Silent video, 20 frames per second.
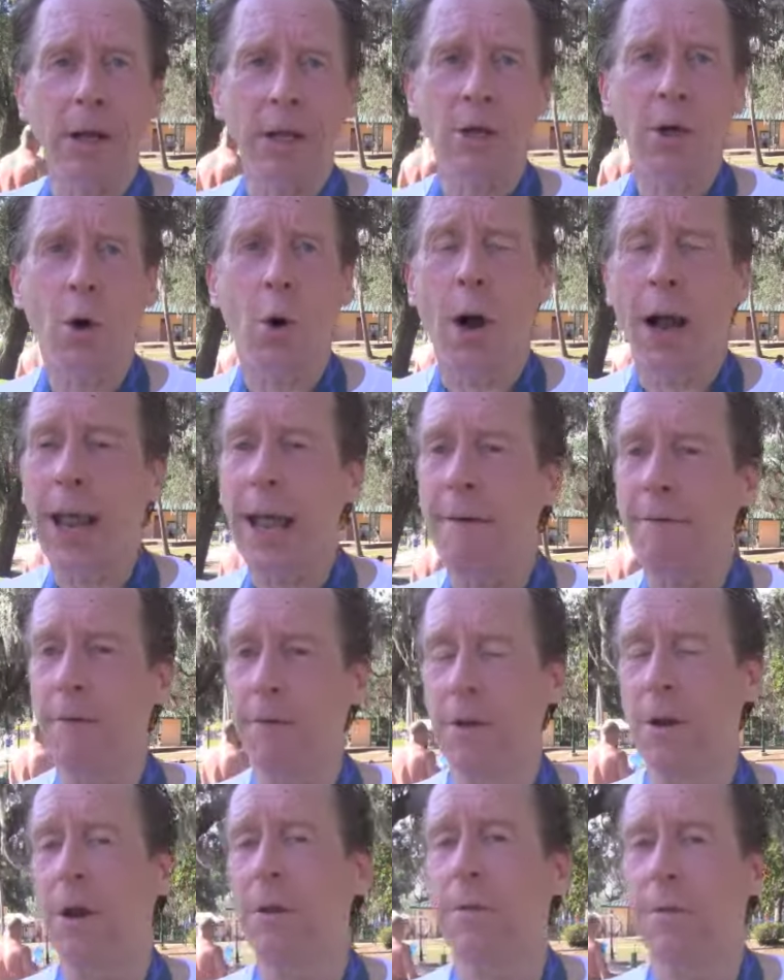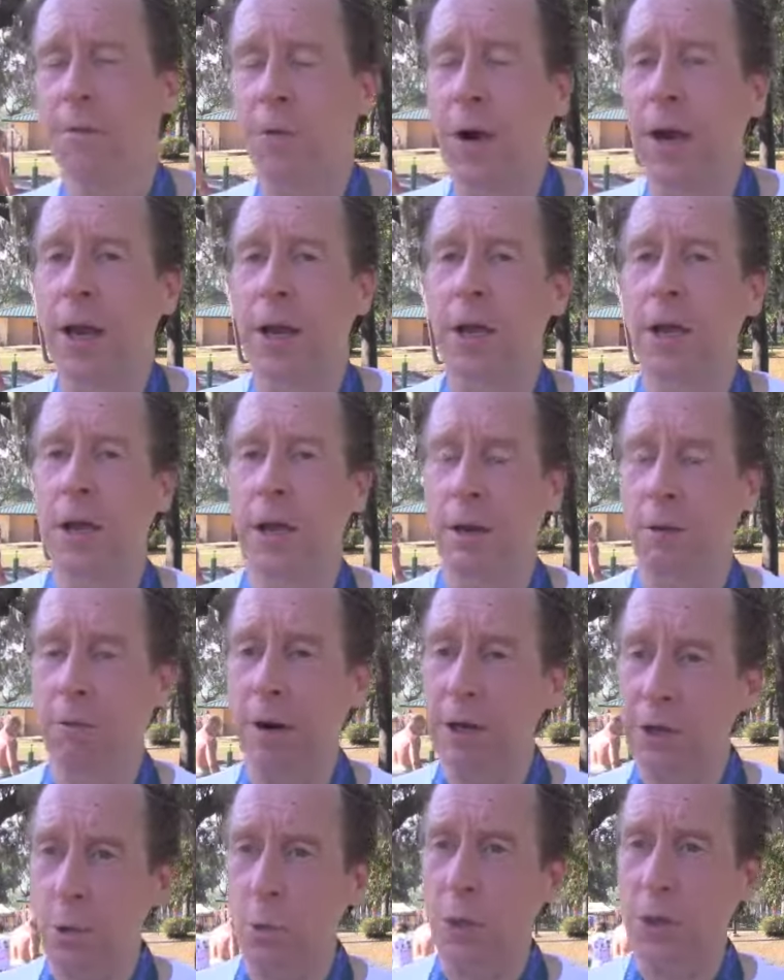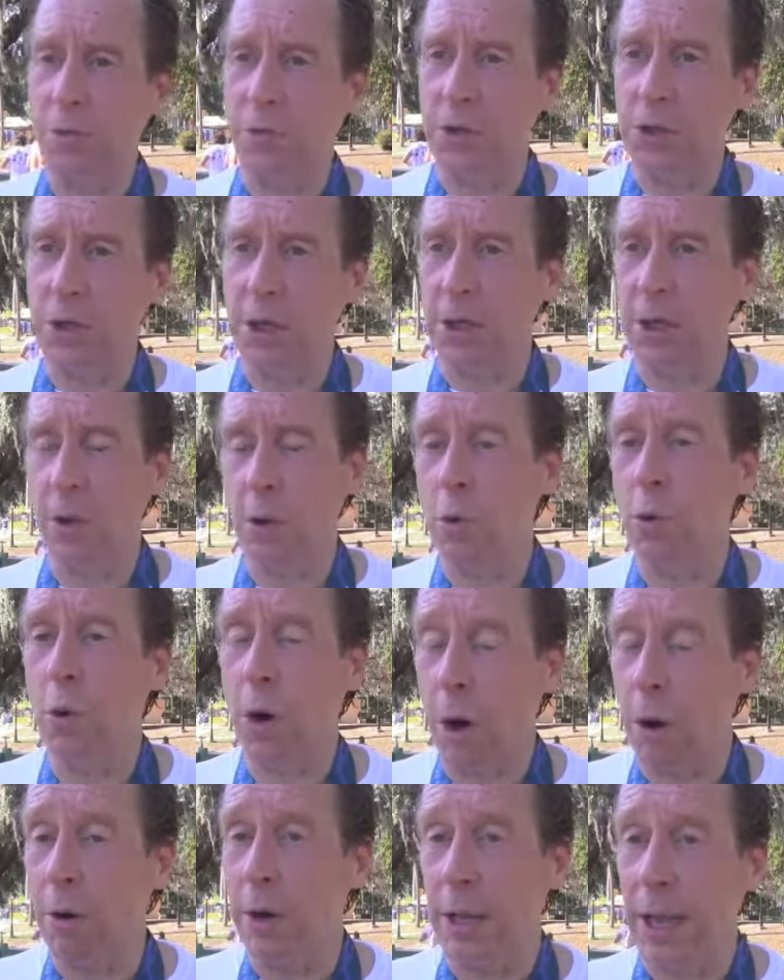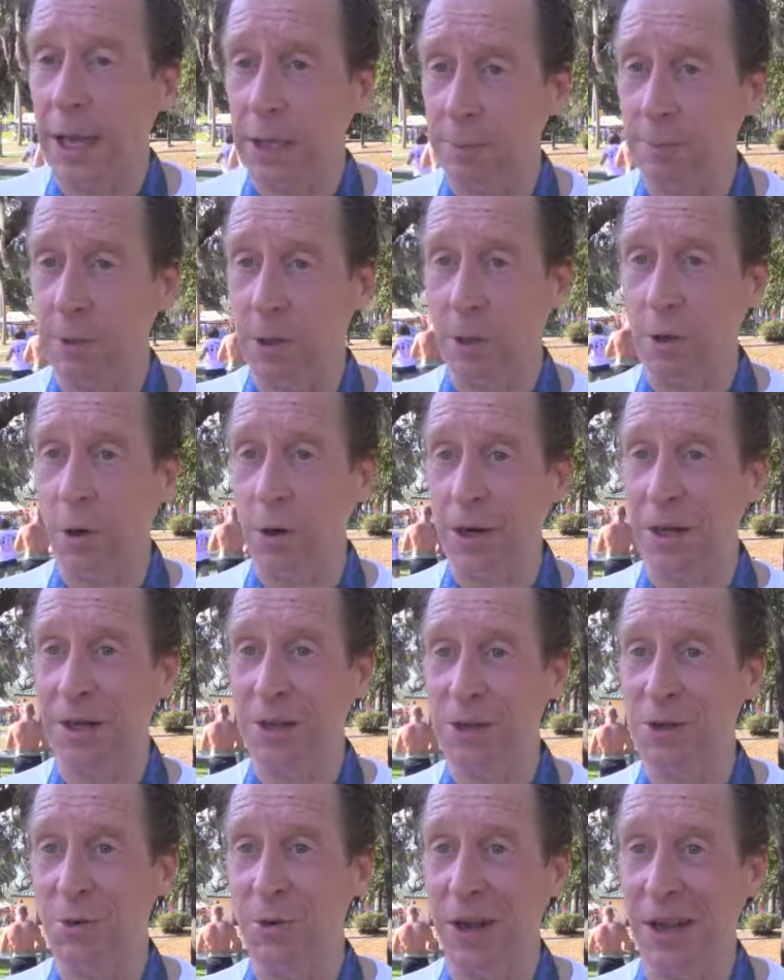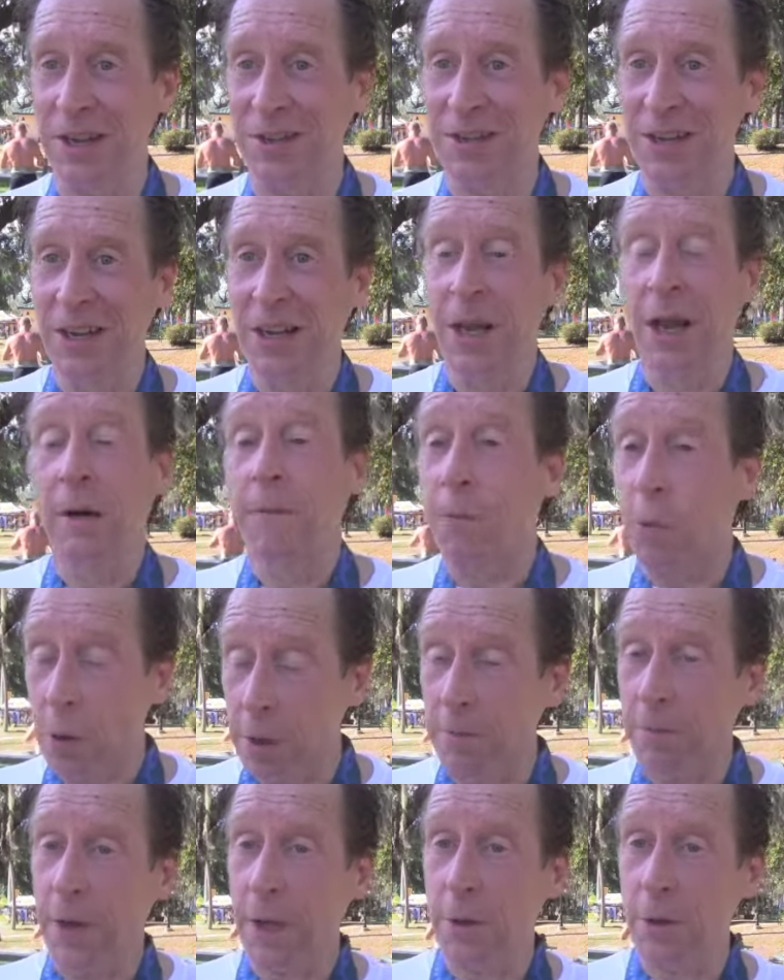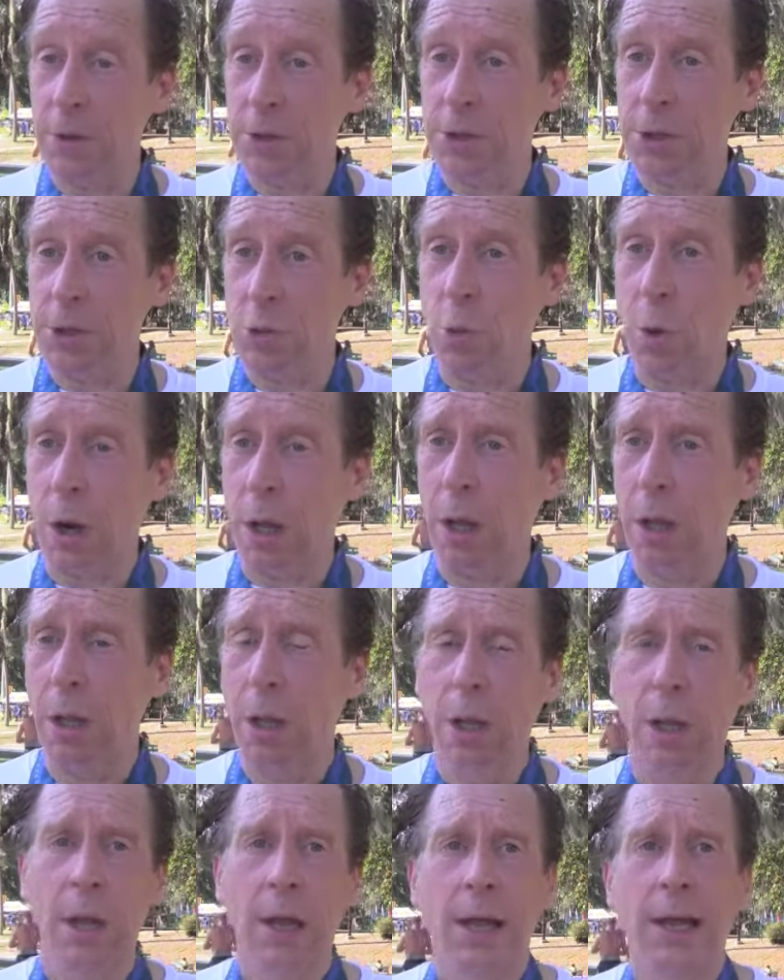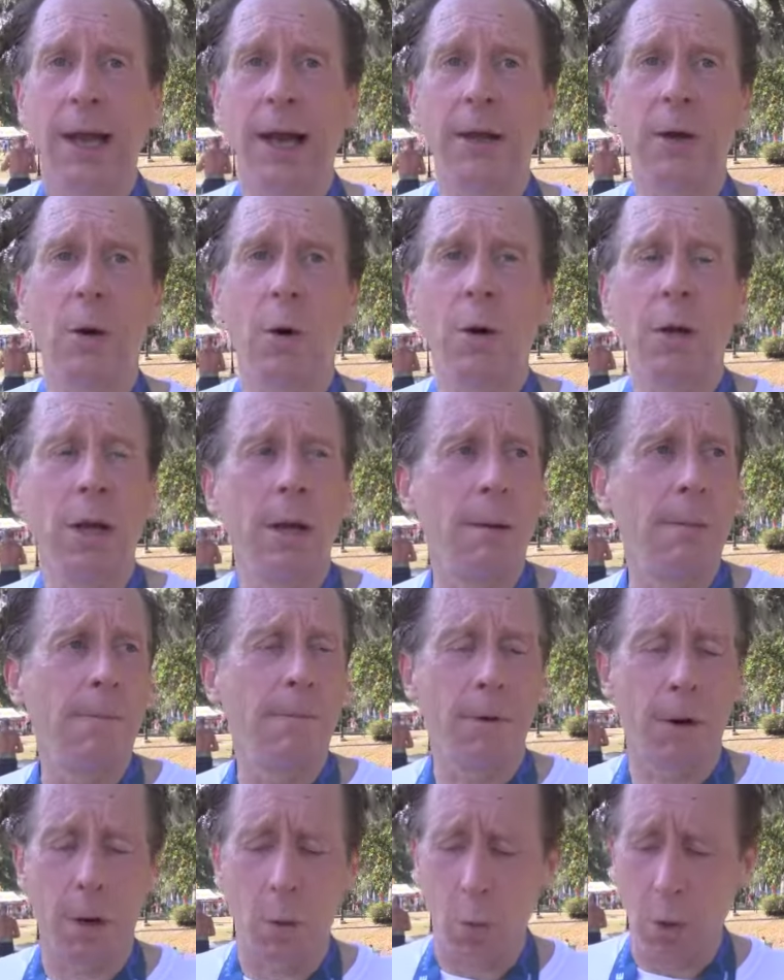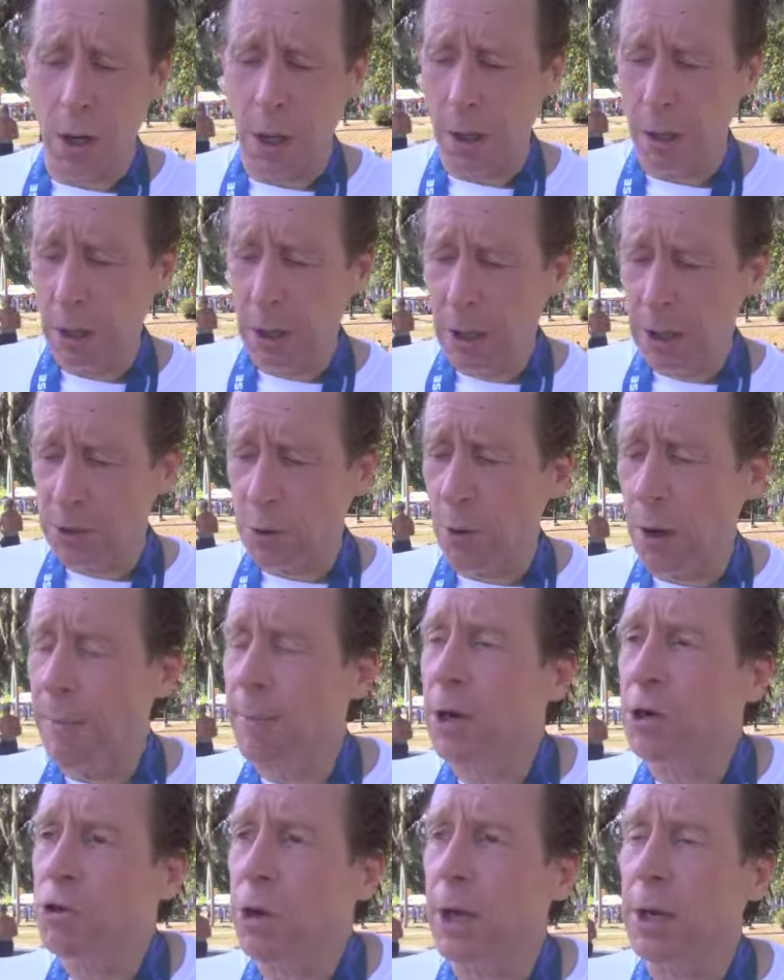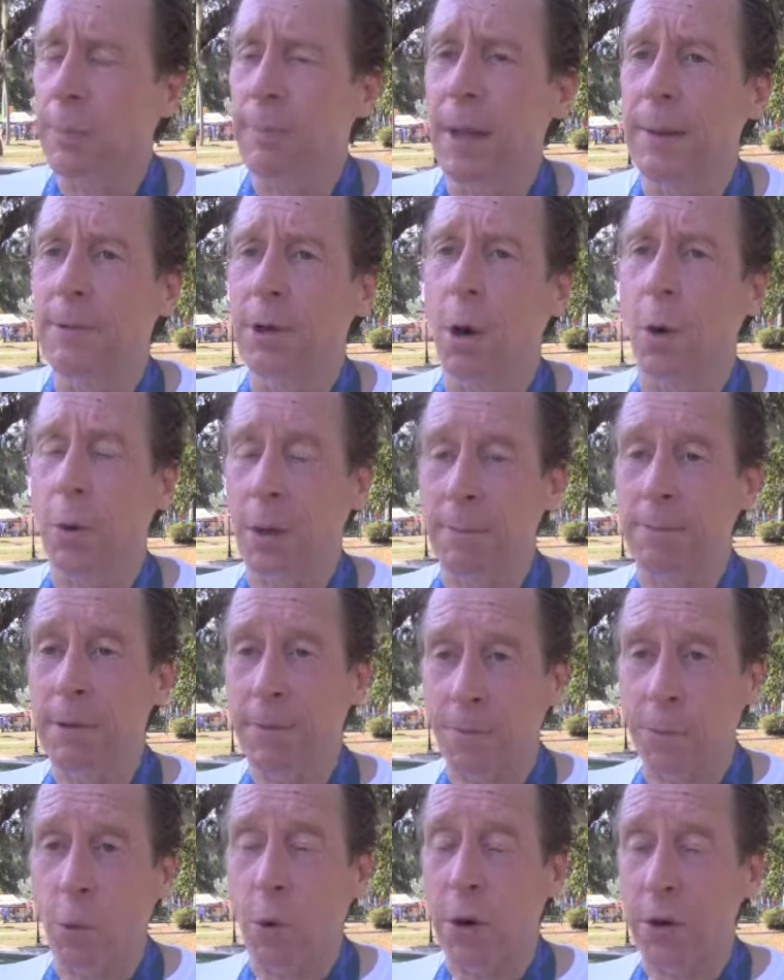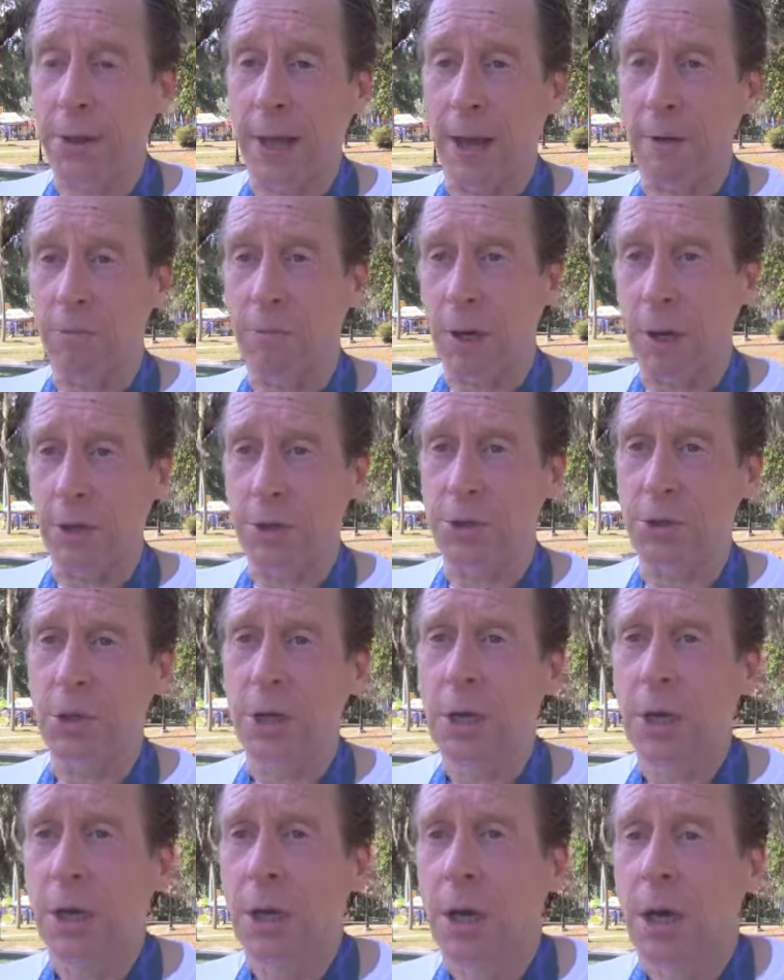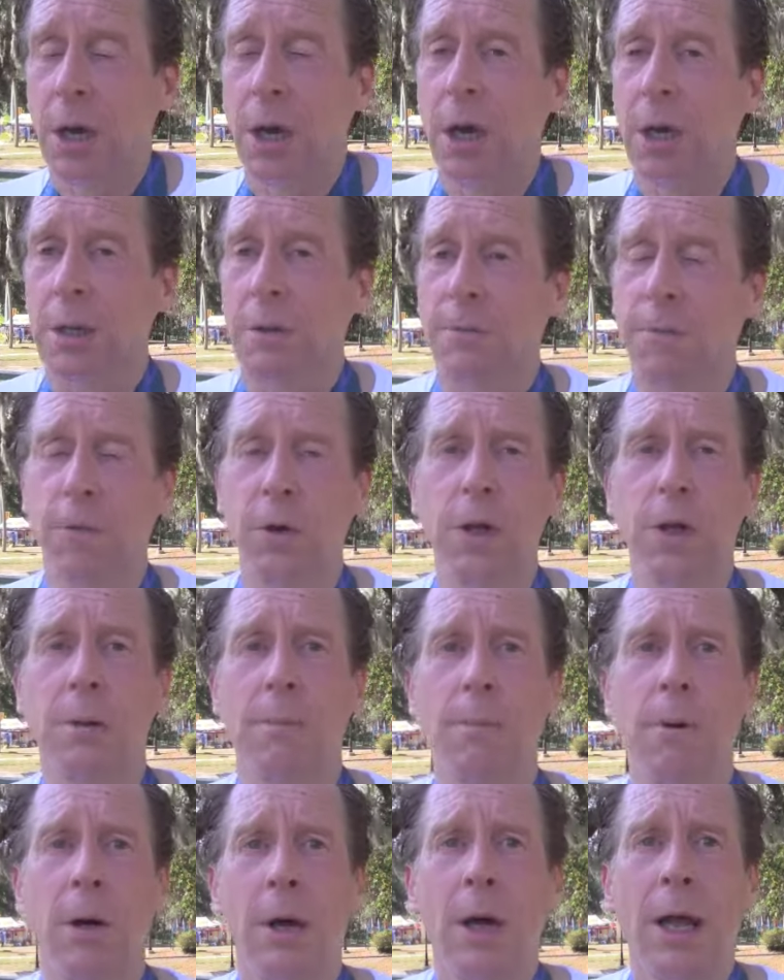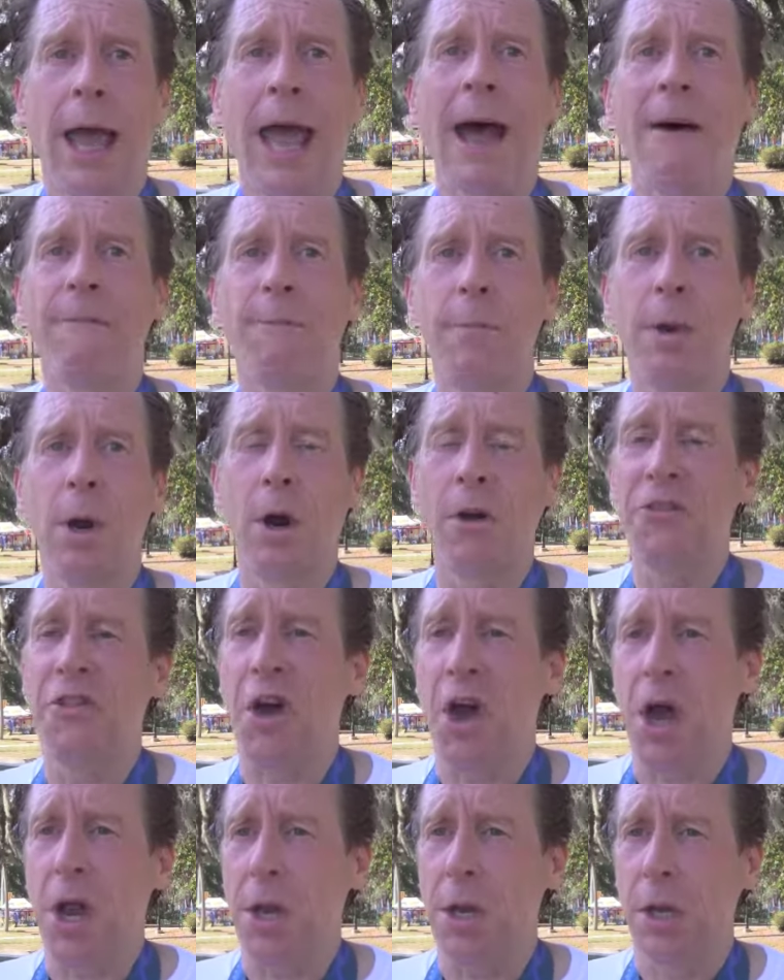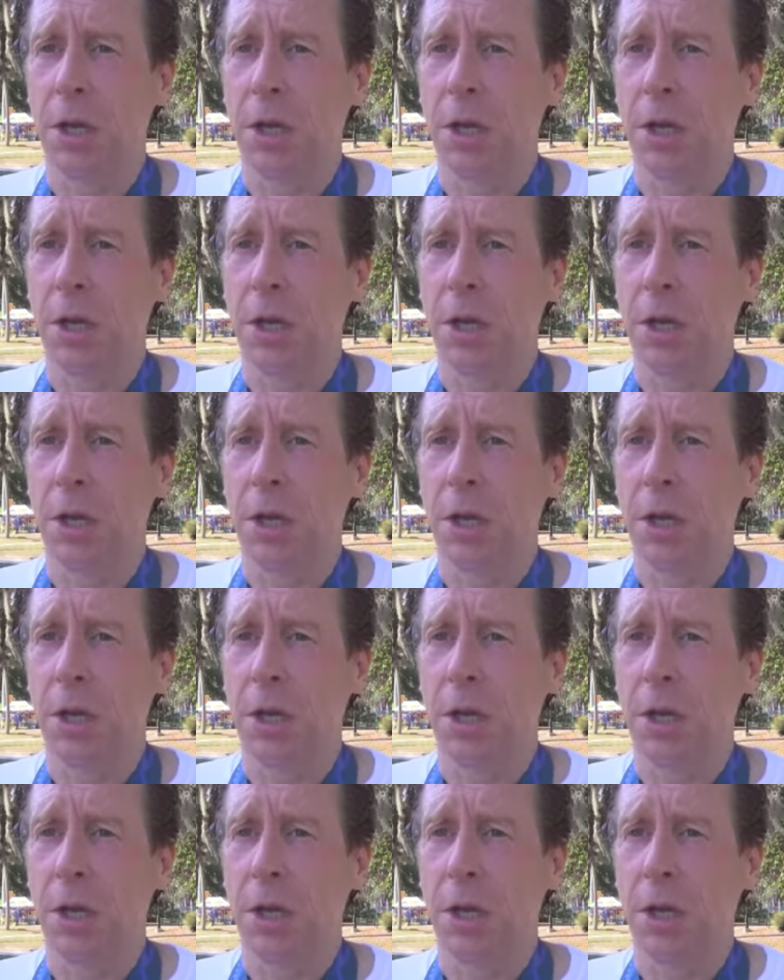You know, I have another friend in a race in West Virginia who already asked me to go to his race for the veterans as well, and I know him very well. So I'm going to try to maybe go in before that race, the Freedom Half Marathon